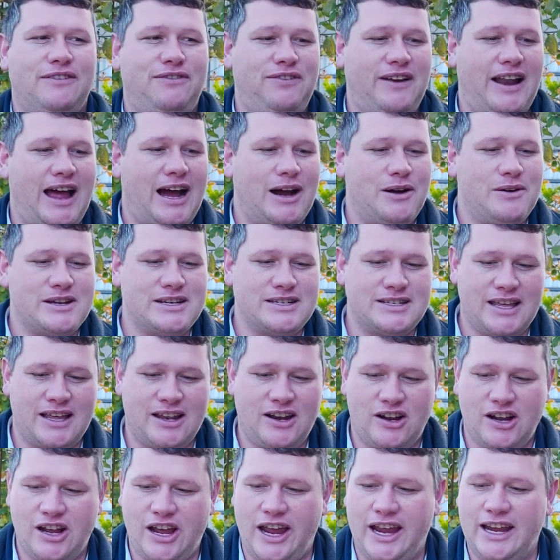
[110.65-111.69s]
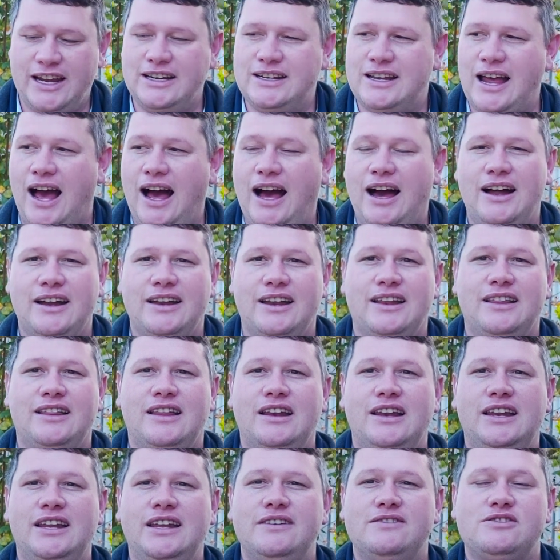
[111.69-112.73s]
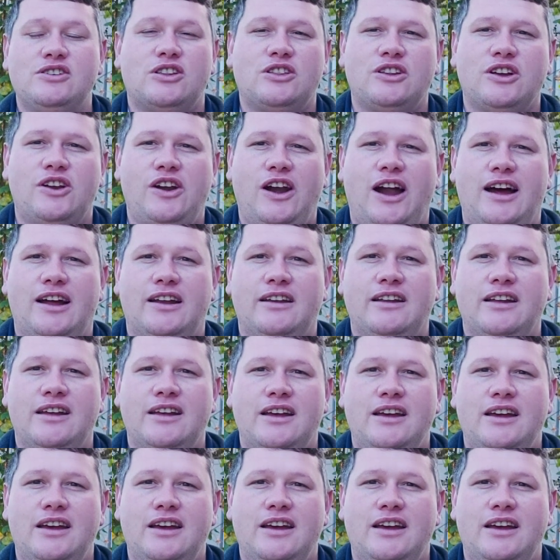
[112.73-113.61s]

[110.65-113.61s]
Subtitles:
flowers that are going down and the leaves on the ground.